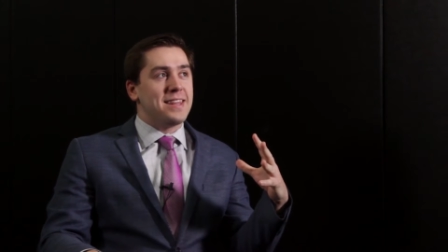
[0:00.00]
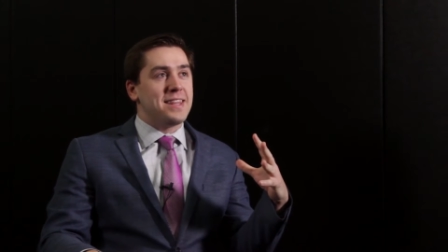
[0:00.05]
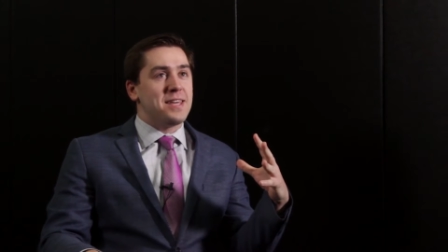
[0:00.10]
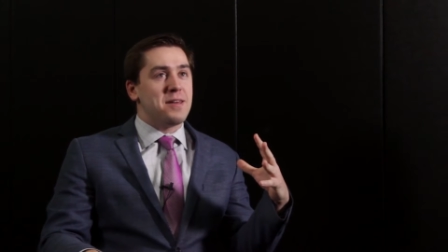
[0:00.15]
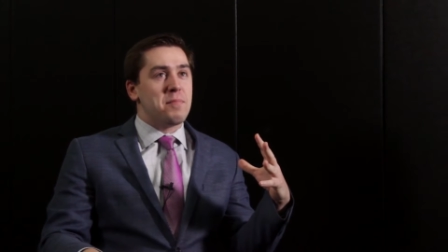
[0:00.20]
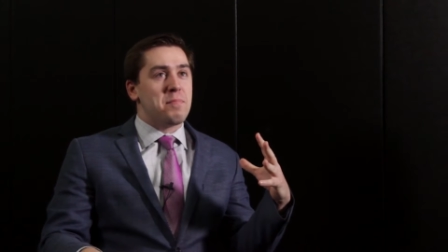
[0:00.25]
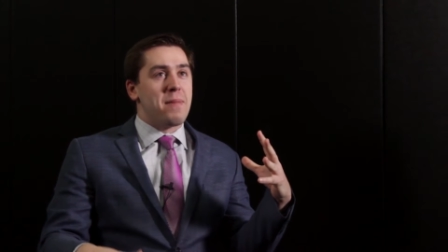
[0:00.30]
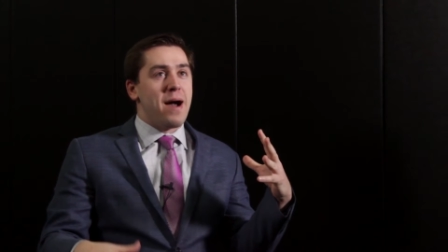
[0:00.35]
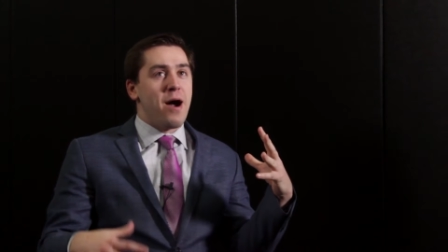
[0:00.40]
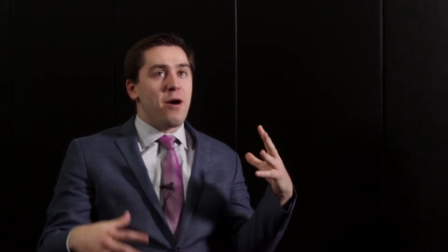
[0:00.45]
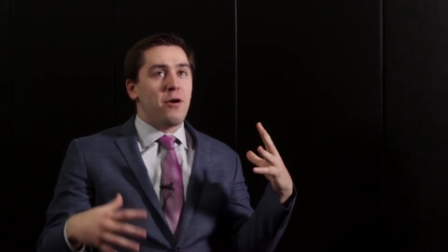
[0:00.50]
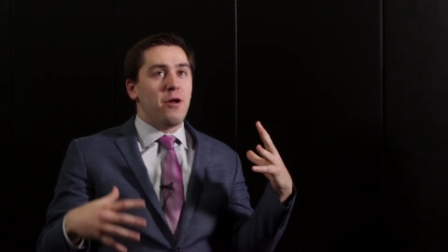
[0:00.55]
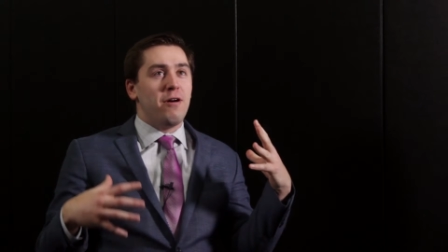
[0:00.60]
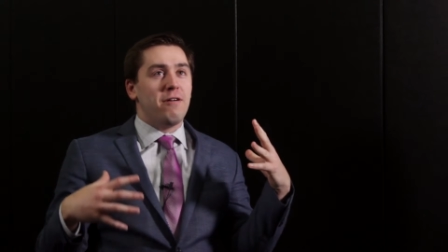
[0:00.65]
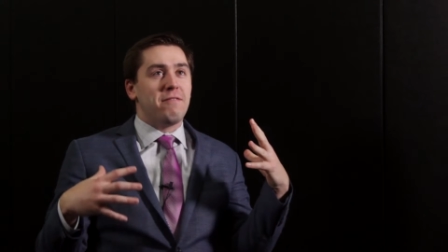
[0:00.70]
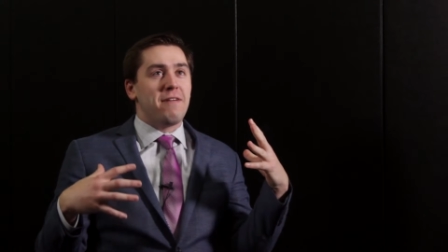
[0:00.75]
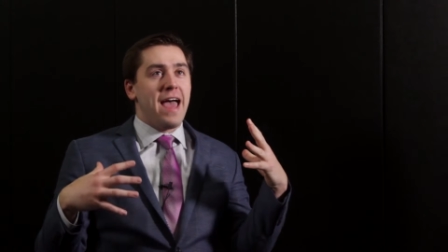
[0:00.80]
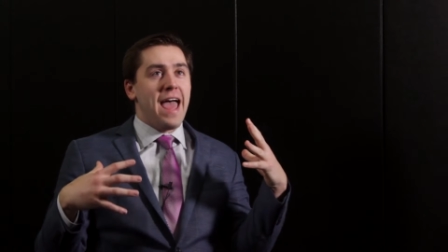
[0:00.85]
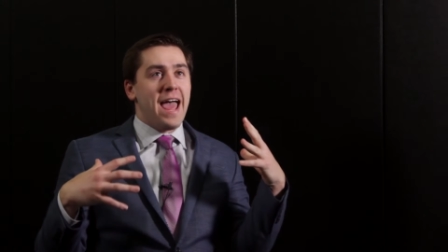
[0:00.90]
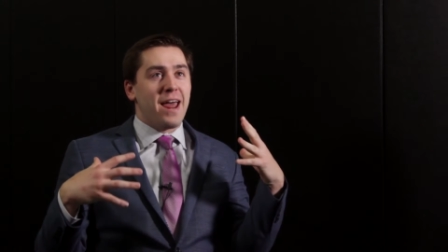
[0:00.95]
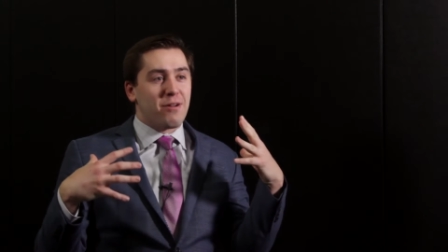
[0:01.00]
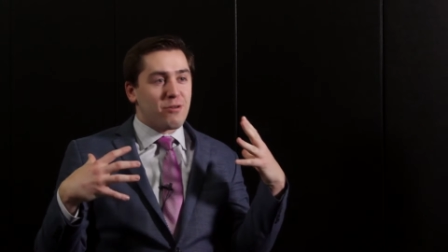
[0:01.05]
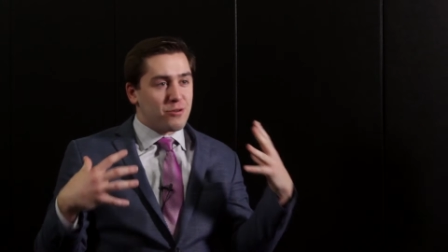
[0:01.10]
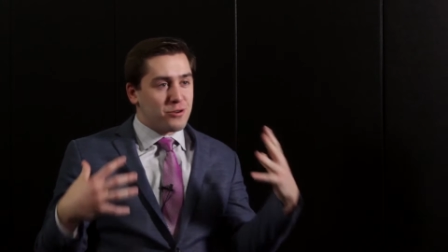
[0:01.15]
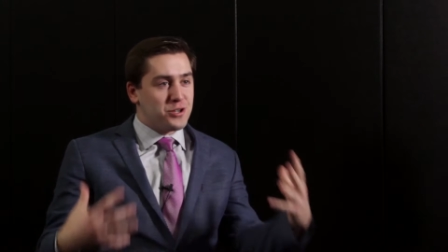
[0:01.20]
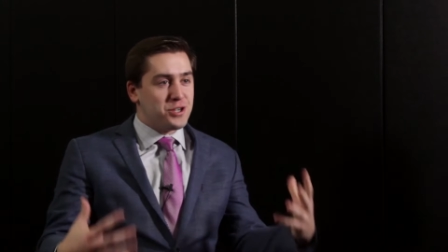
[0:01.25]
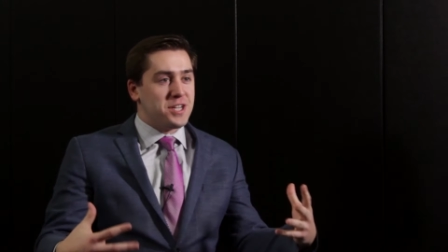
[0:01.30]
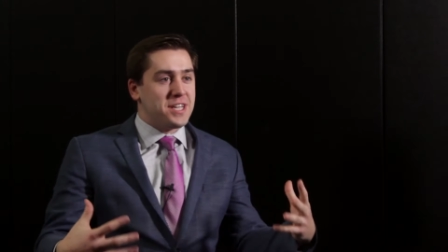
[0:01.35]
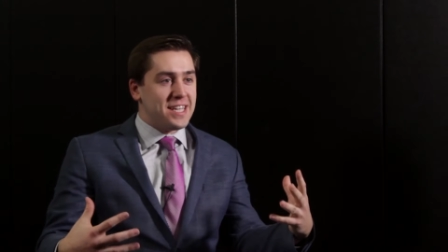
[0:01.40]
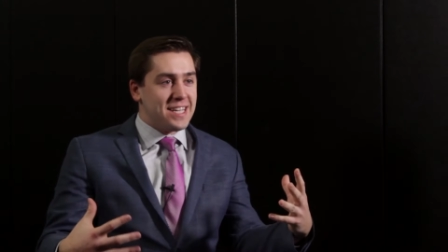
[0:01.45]
the amount of
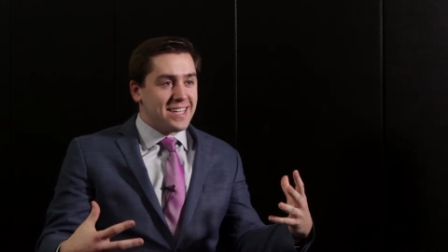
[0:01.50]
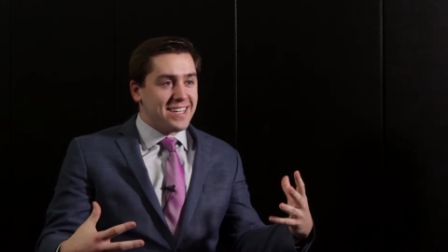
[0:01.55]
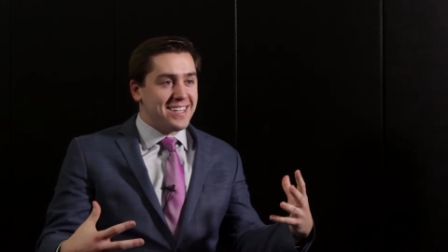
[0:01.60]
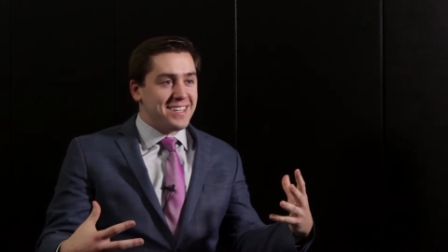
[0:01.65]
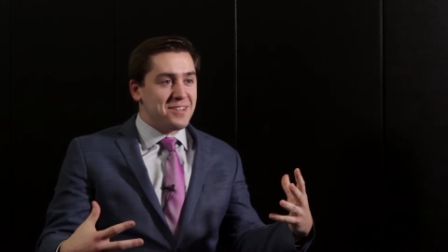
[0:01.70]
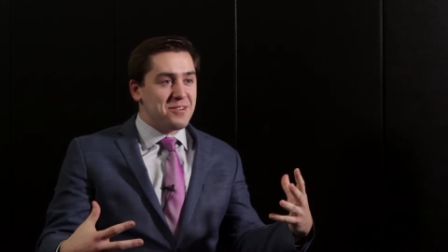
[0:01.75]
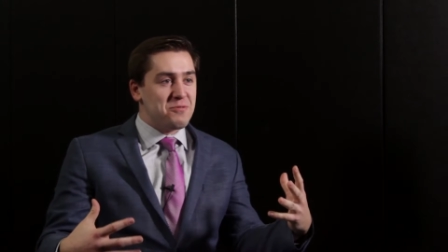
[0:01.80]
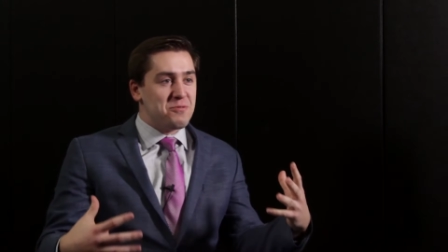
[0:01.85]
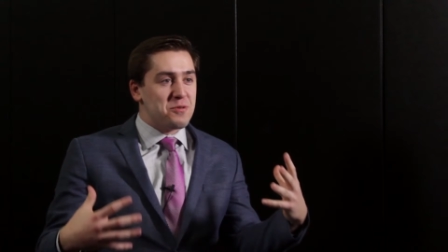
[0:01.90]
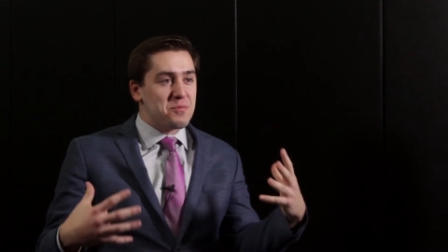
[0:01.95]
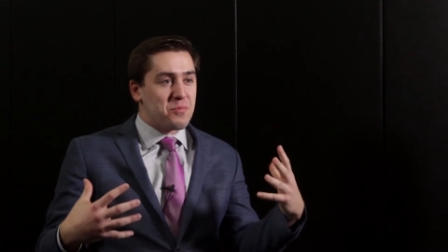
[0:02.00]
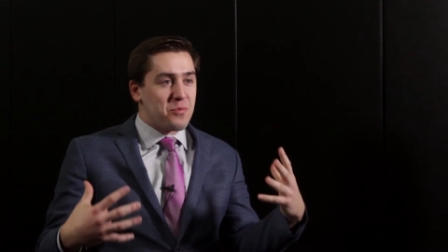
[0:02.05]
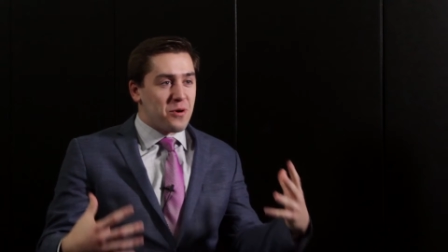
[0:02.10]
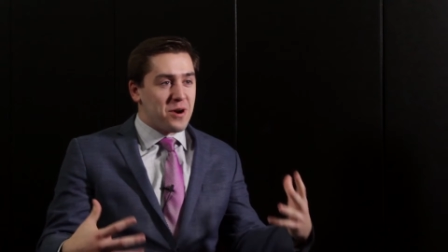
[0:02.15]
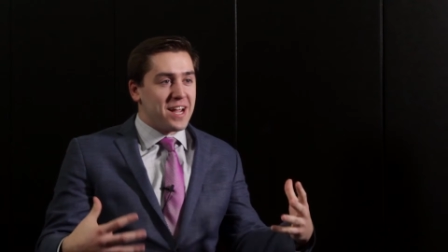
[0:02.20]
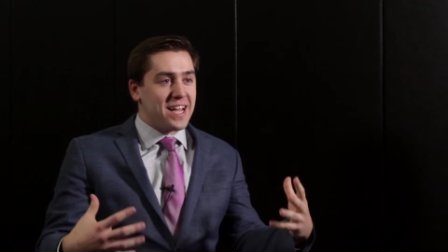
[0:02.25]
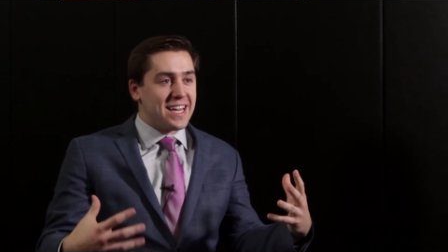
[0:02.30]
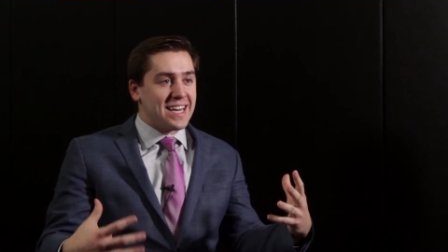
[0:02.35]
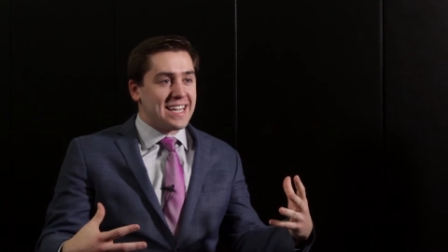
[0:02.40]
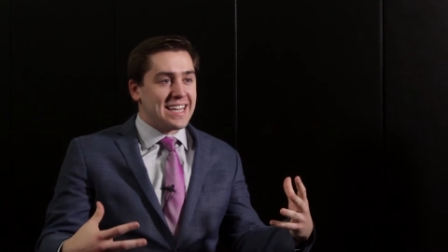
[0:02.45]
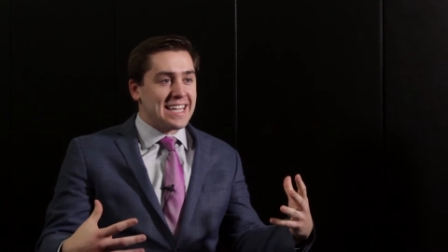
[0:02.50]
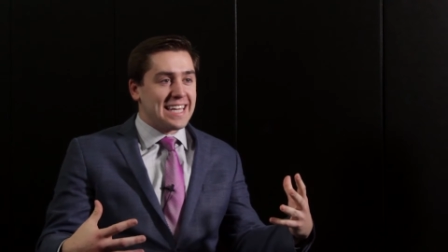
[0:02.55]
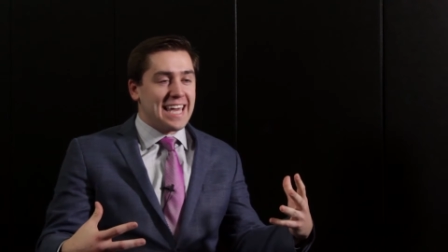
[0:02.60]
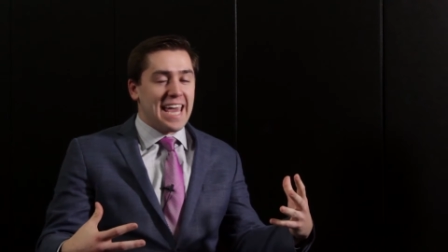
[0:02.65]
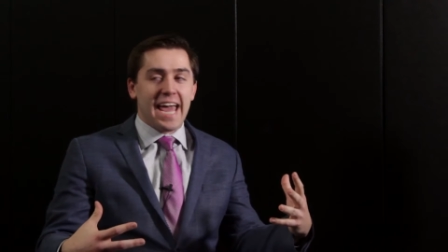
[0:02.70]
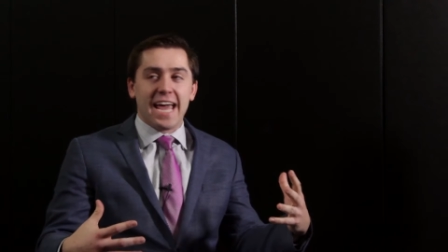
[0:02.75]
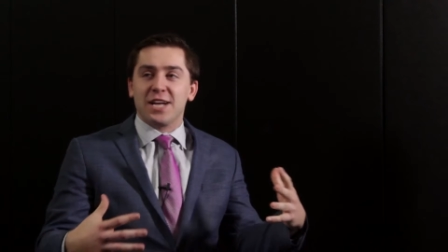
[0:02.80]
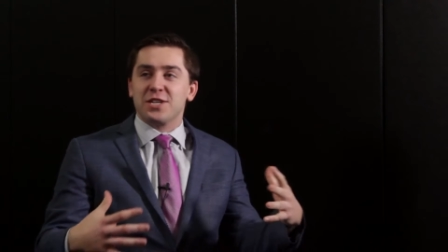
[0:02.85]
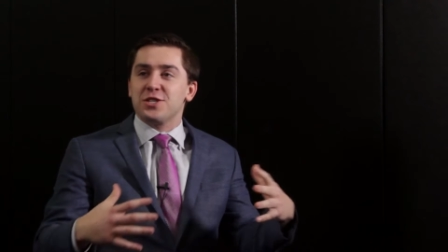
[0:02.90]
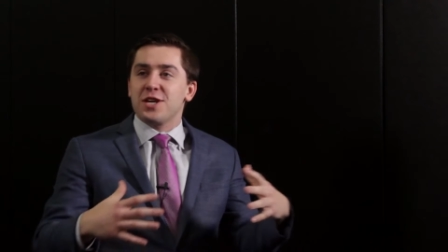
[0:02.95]
energy you would bring into the
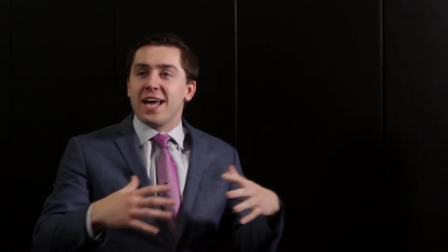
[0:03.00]
cage.